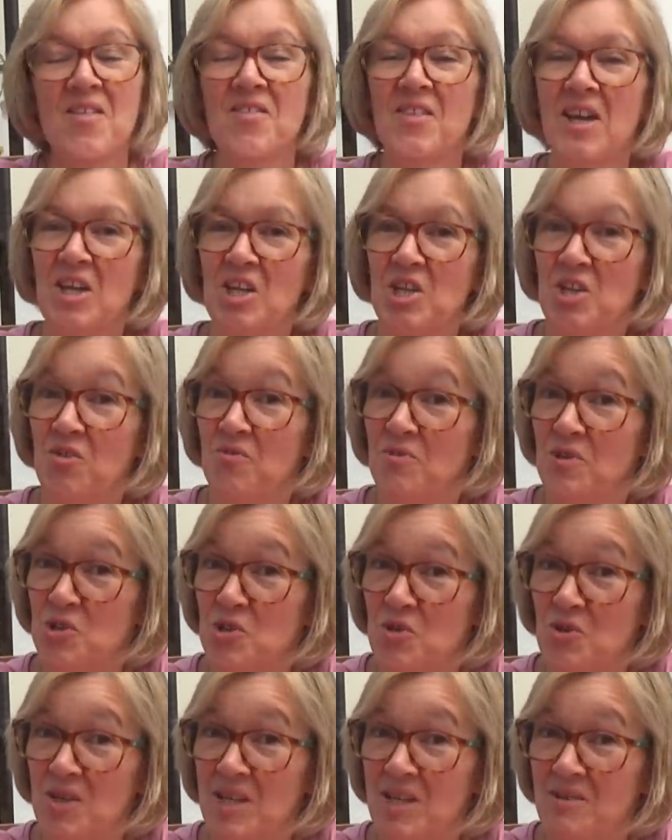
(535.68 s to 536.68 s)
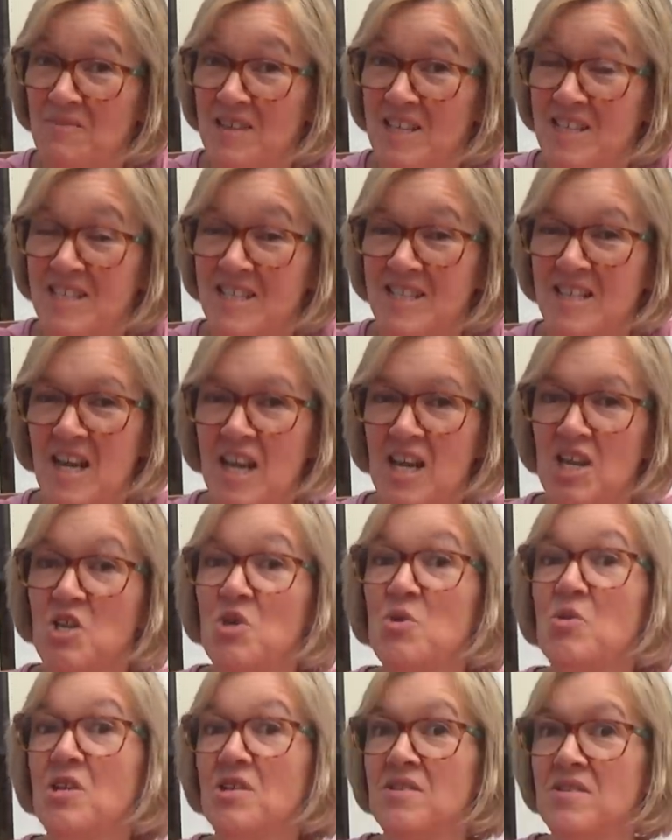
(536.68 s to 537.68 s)
Thank you for joining me today.
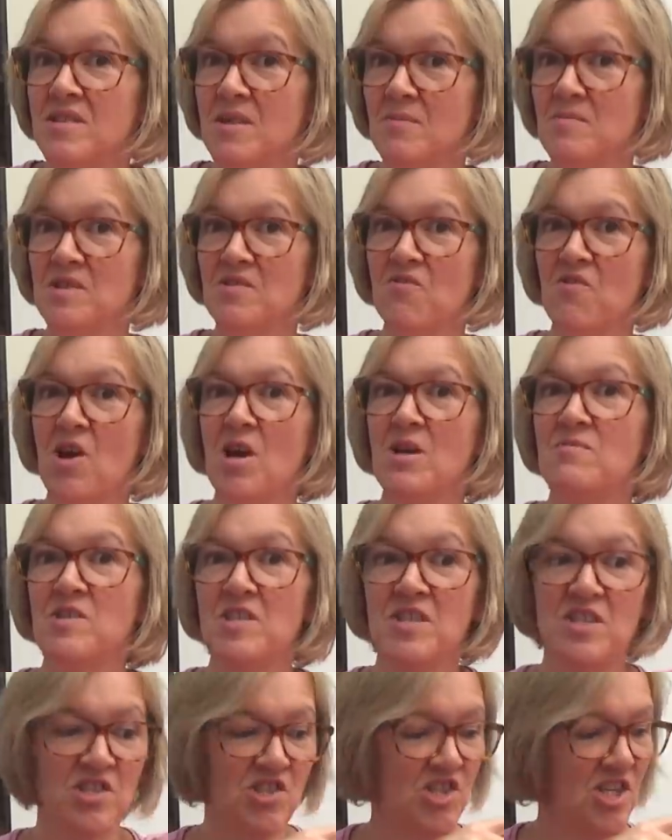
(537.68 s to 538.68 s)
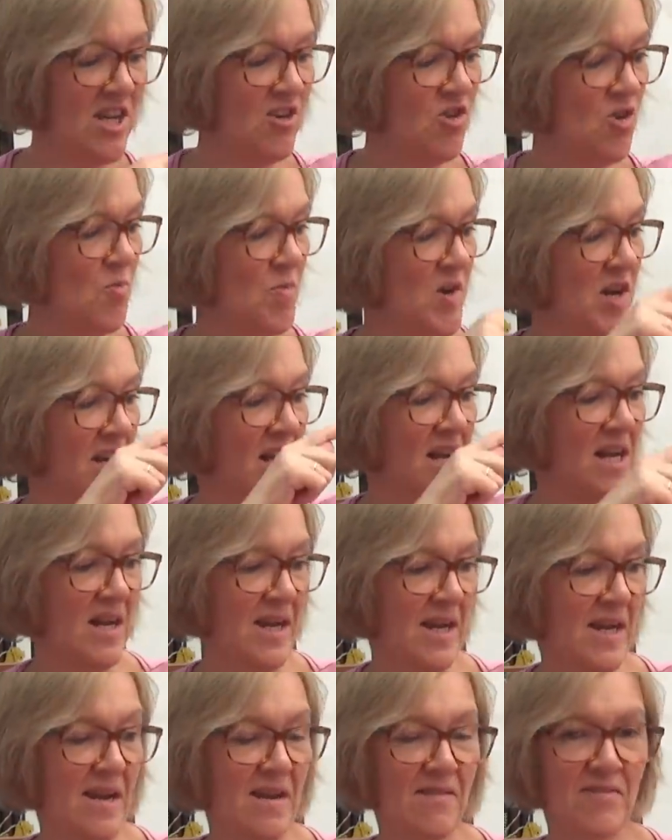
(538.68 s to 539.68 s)
You can subscribe to this channel by
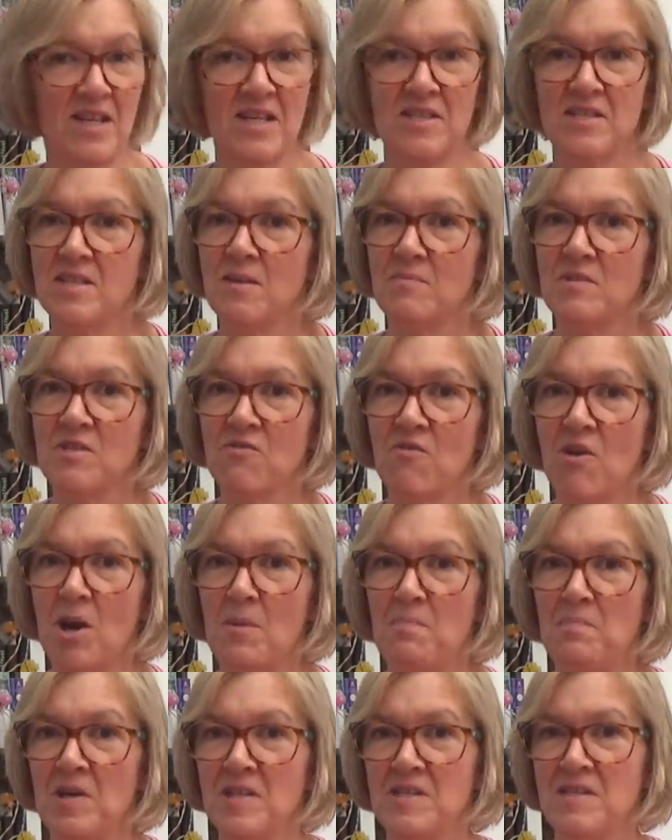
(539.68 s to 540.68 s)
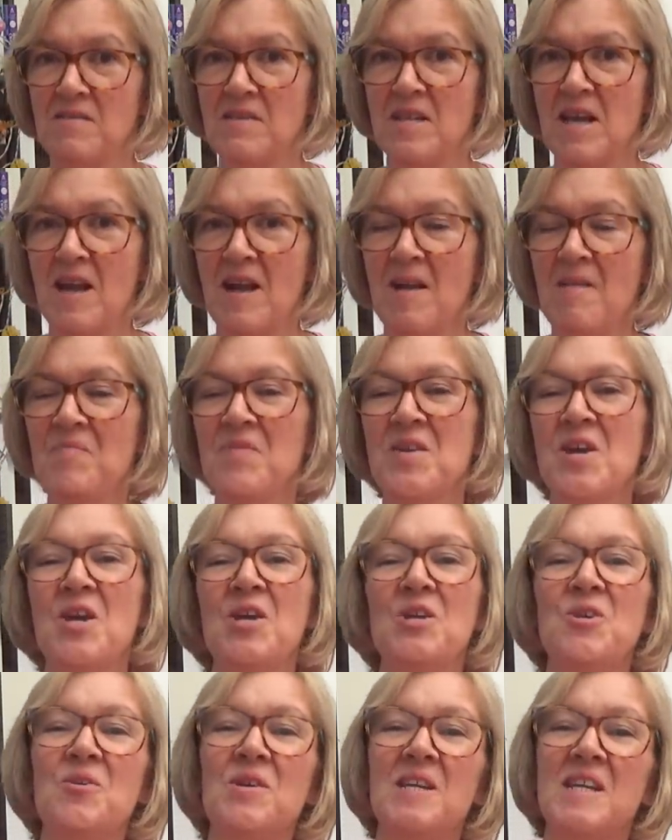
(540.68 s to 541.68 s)
clicking that subscribe button there.
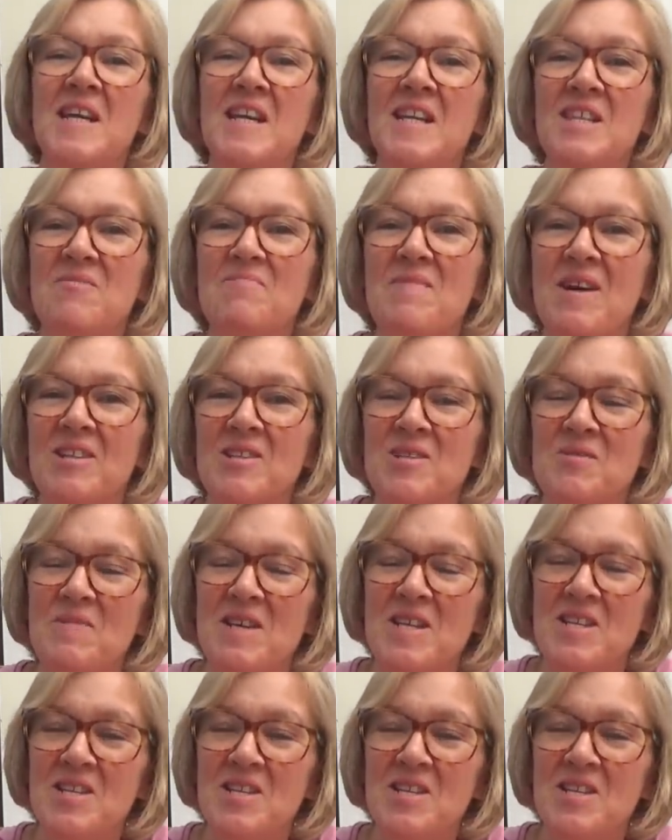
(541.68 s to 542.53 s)
You can hit the bell to be